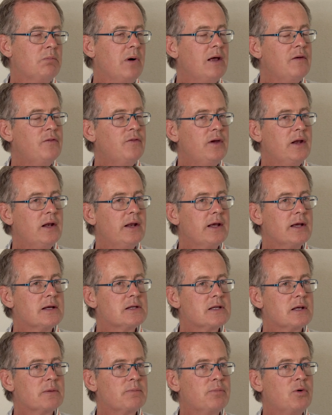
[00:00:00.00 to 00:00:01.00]
my feeling
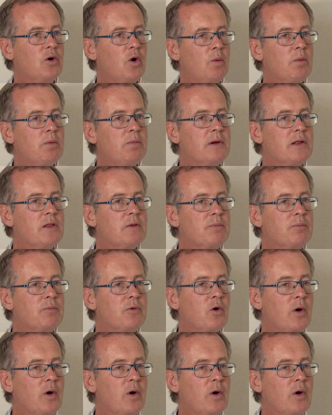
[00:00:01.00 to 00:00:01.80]
is that probably the